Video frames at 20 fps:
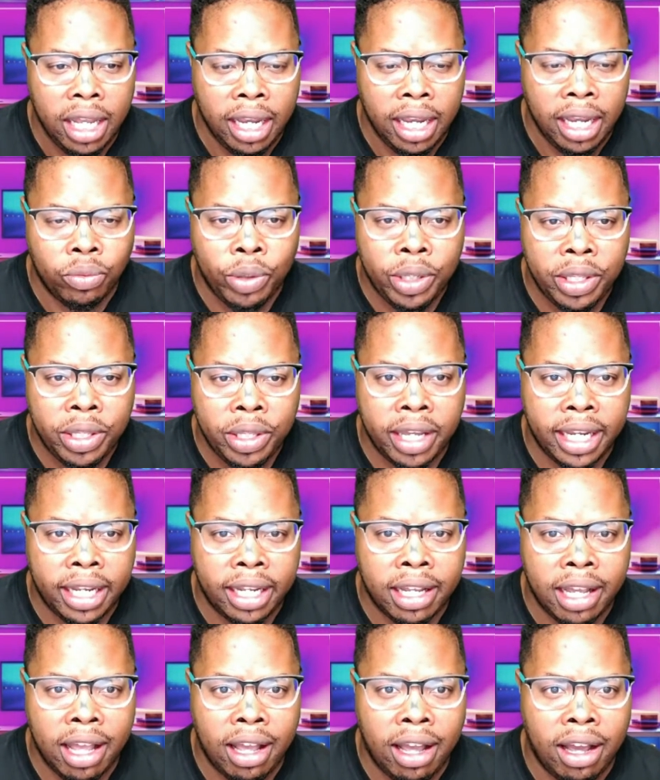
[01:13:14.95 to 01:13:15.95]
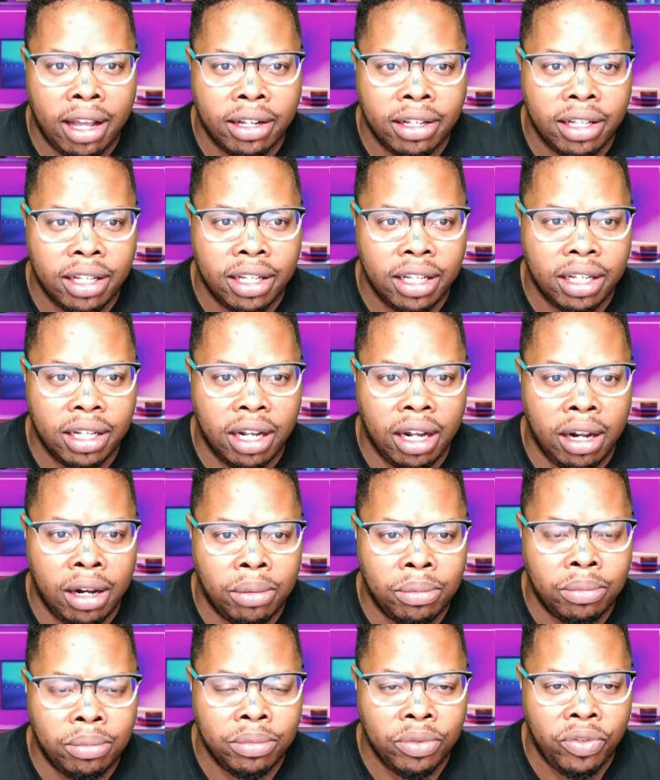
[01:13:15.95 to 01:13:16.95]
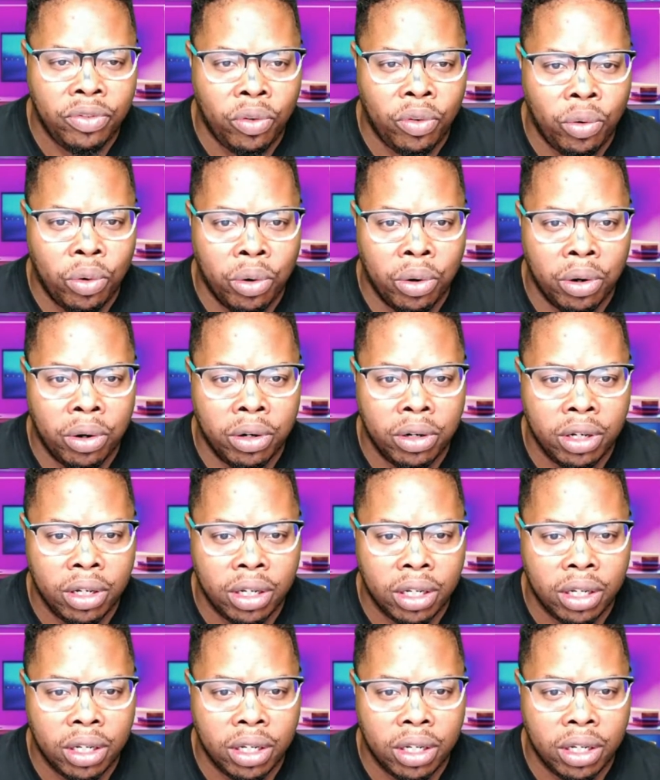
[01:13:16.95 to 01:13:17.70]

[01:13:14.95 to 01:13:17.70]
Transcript: and we thank God um, for